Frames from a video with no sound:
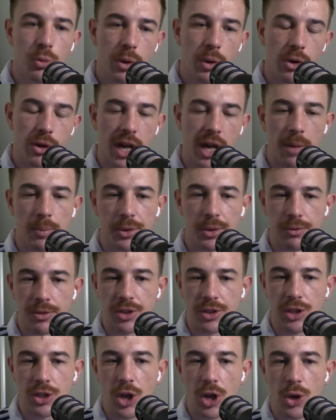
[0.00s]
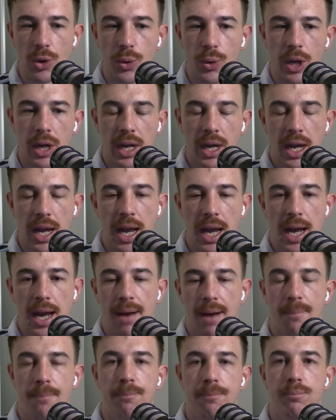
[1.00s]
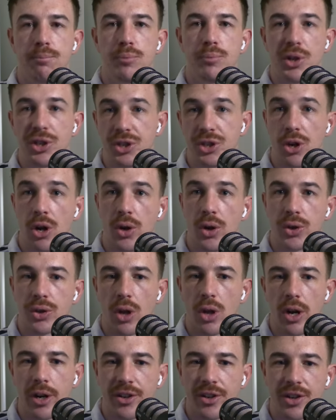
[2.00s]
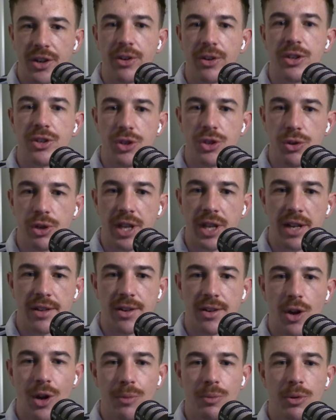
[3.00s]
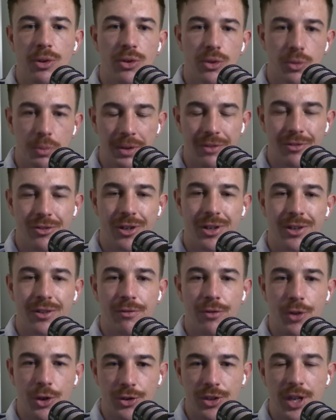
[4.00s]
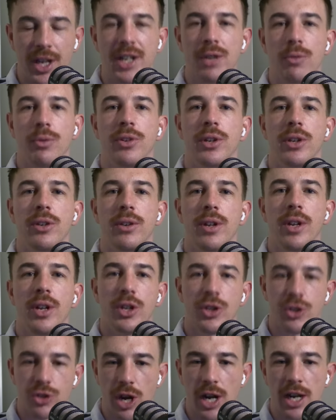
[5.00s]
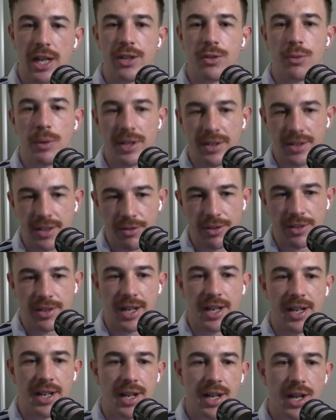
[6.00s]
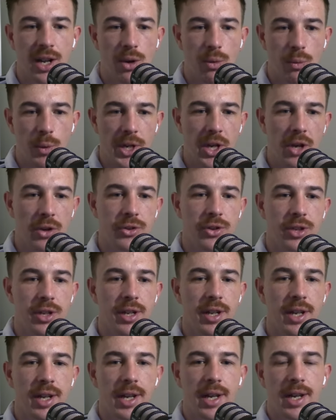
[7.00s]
Two World Cups, obviously, no um, British and Irish Lions series during that time because in 2013 it was in Australia, 2017 we hosted